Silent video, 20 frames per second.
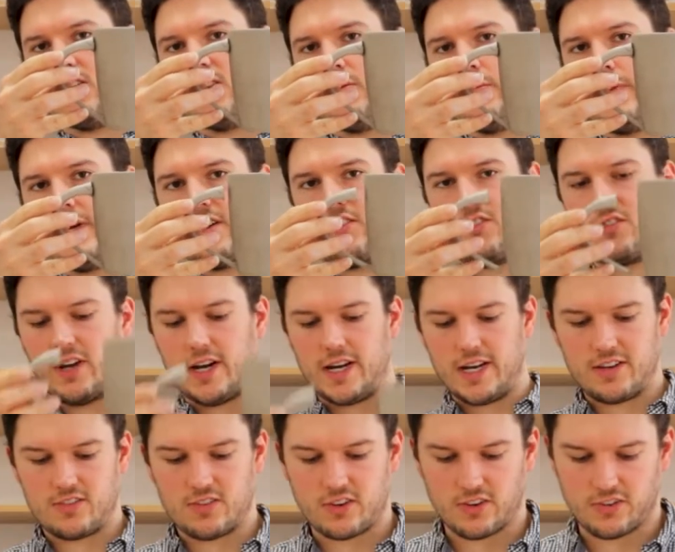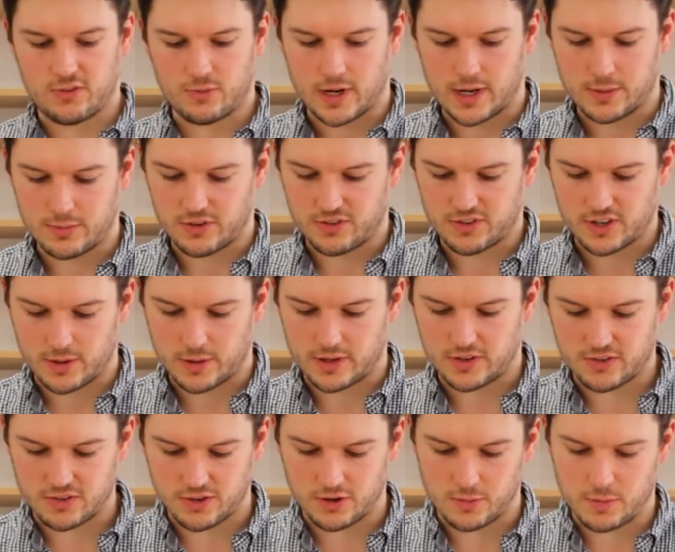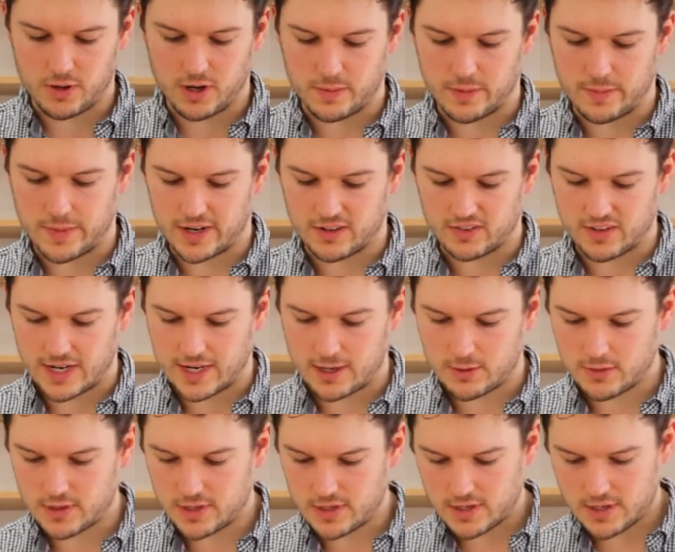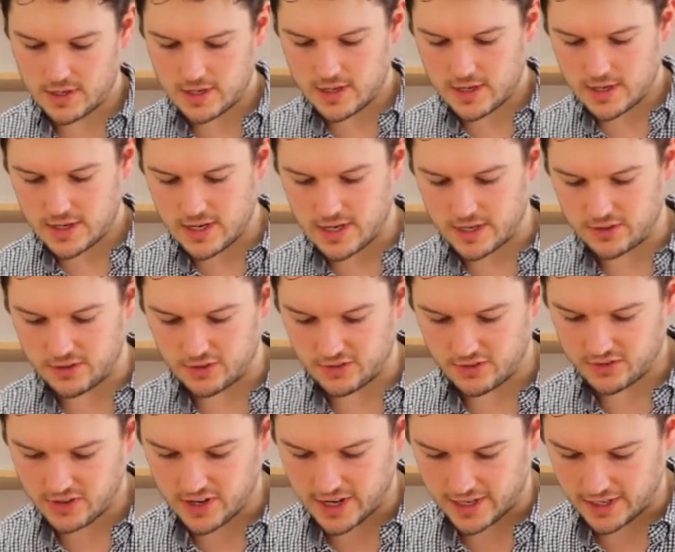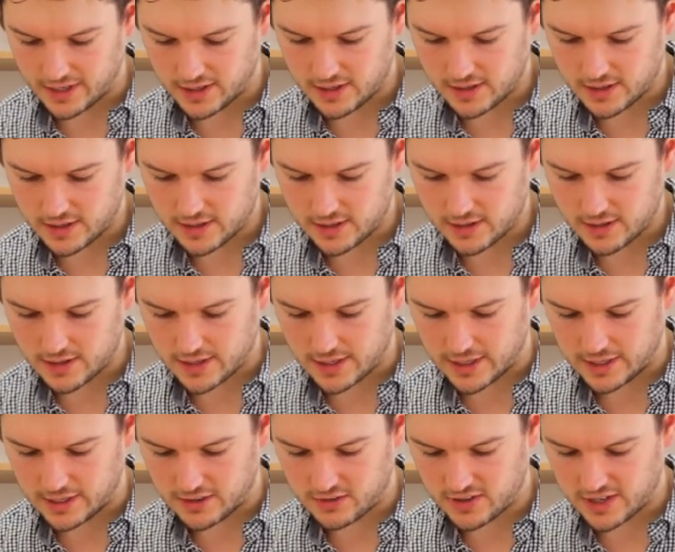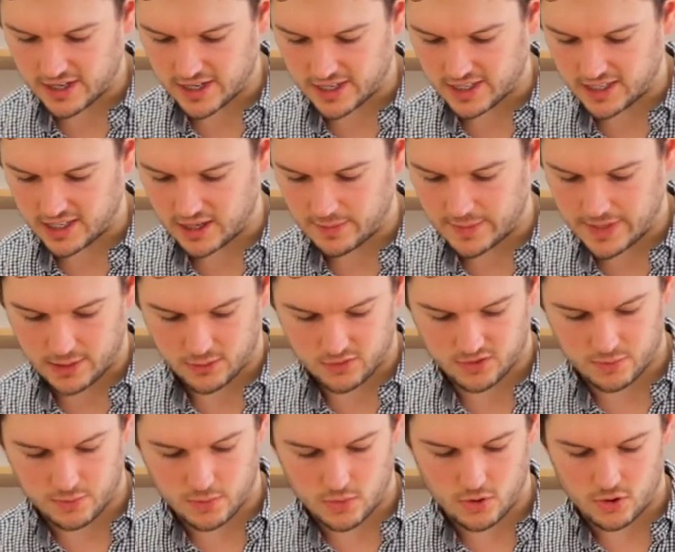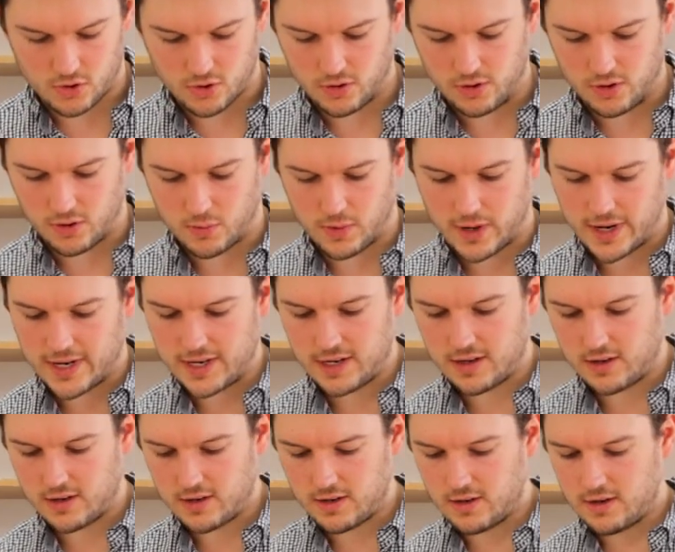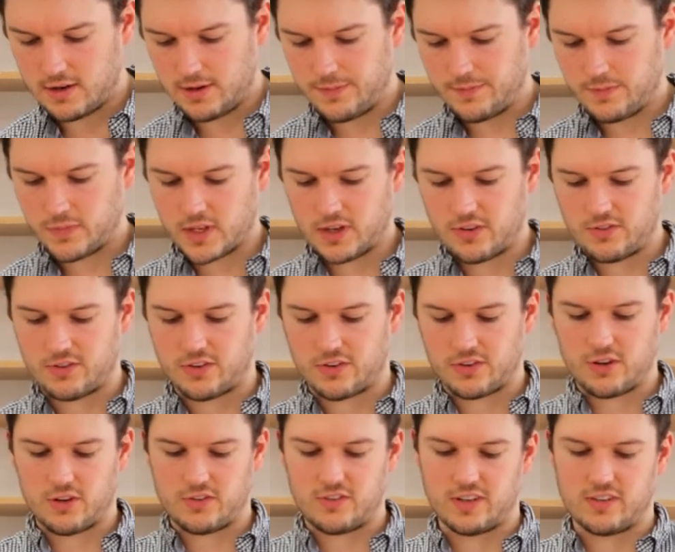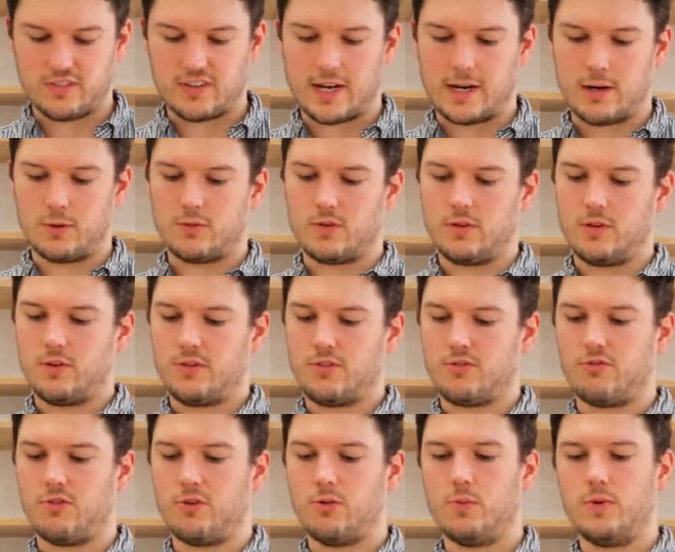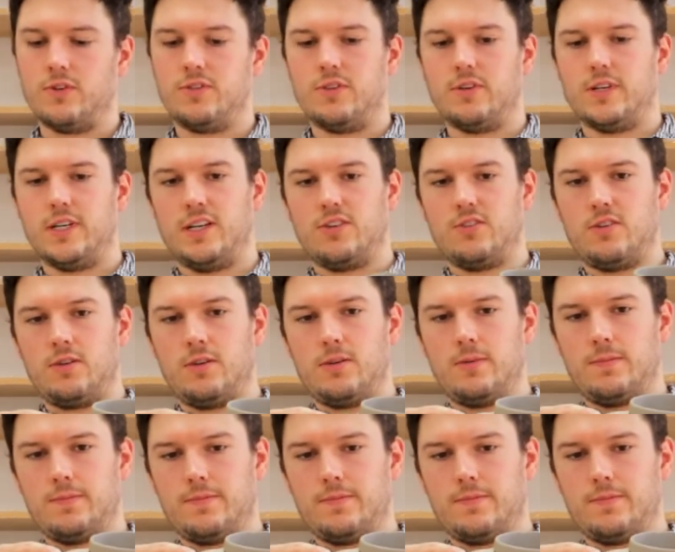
on the big side, so I'm just going to pop it back down and just take a tiny amount more away. It's just cutting down through with the needle.